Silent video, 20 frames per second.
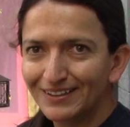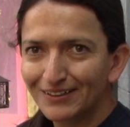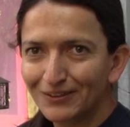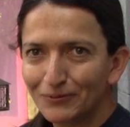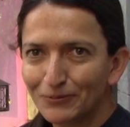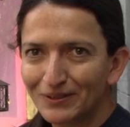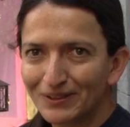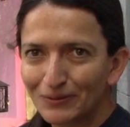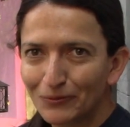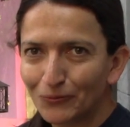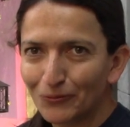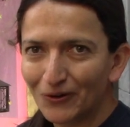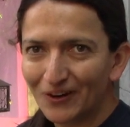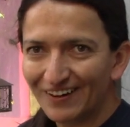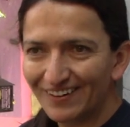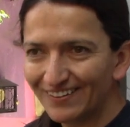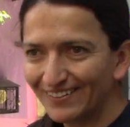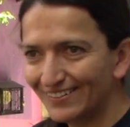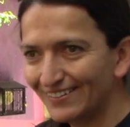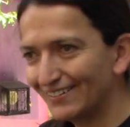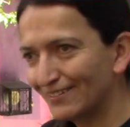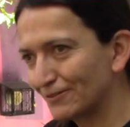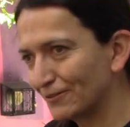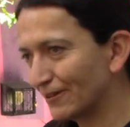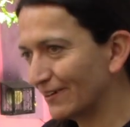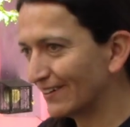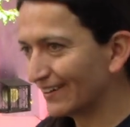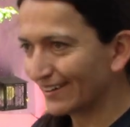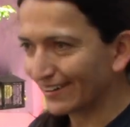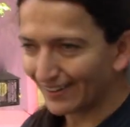with the water
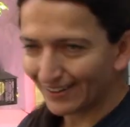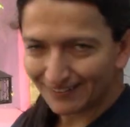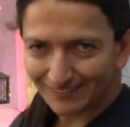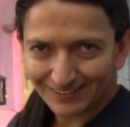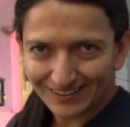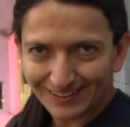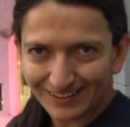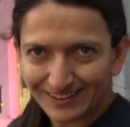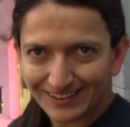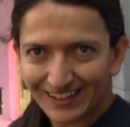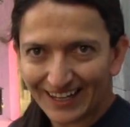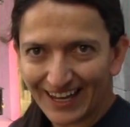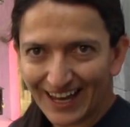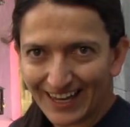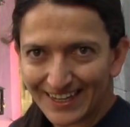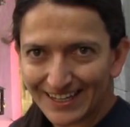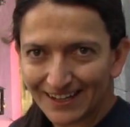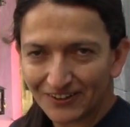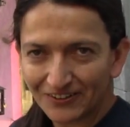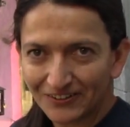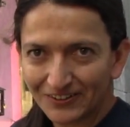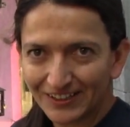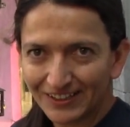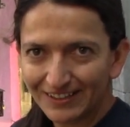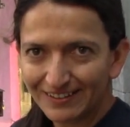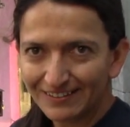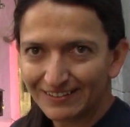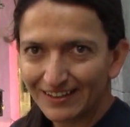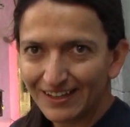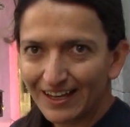running out the, the
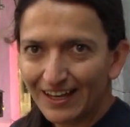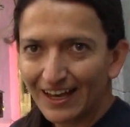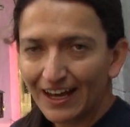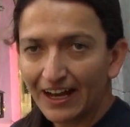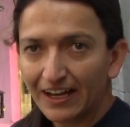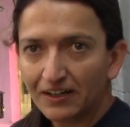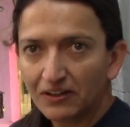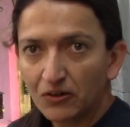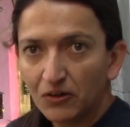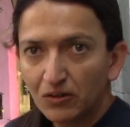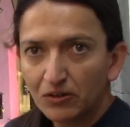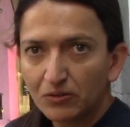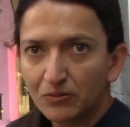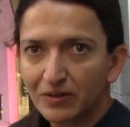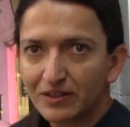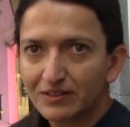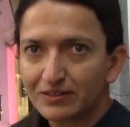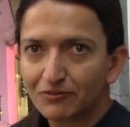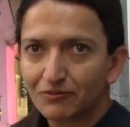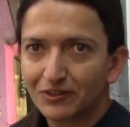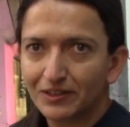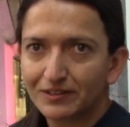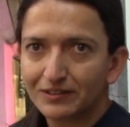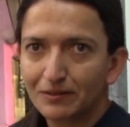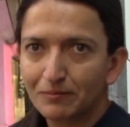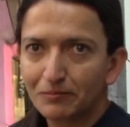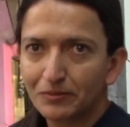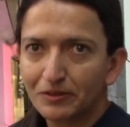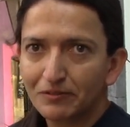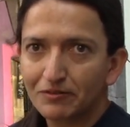callejones. And always, for
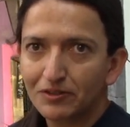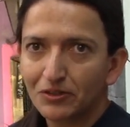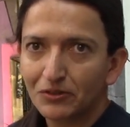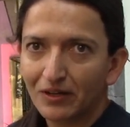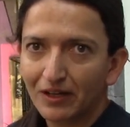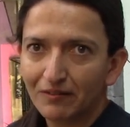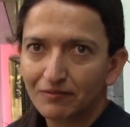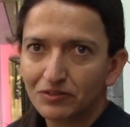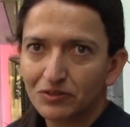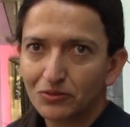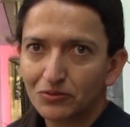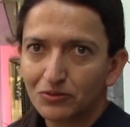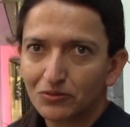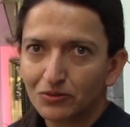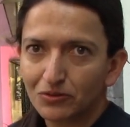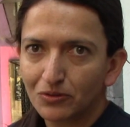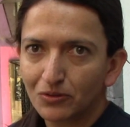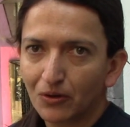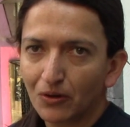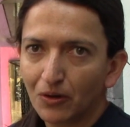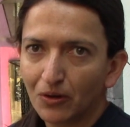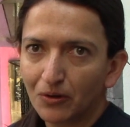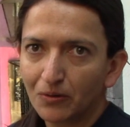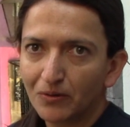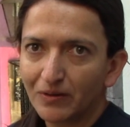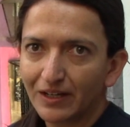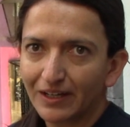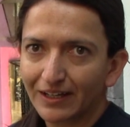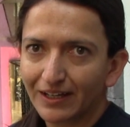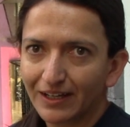example, if you have to, to go
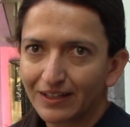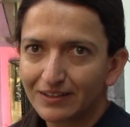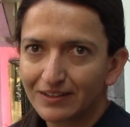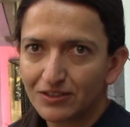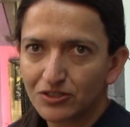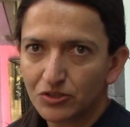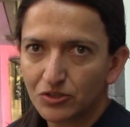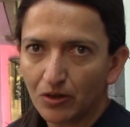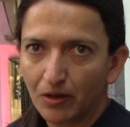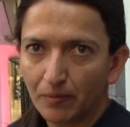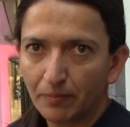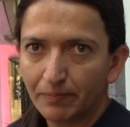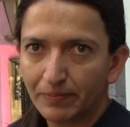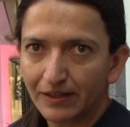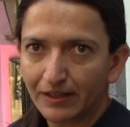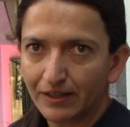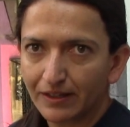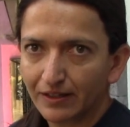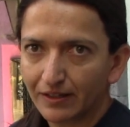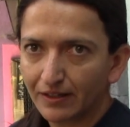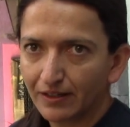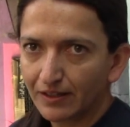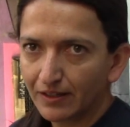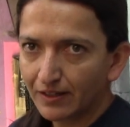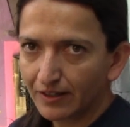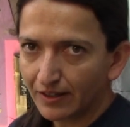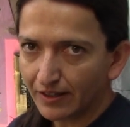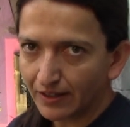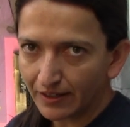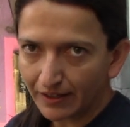and get the shopping,
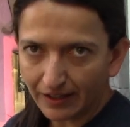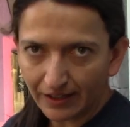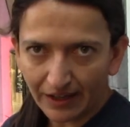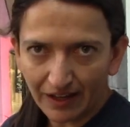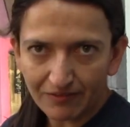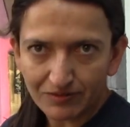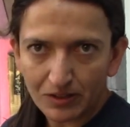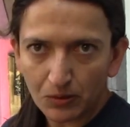uh, have the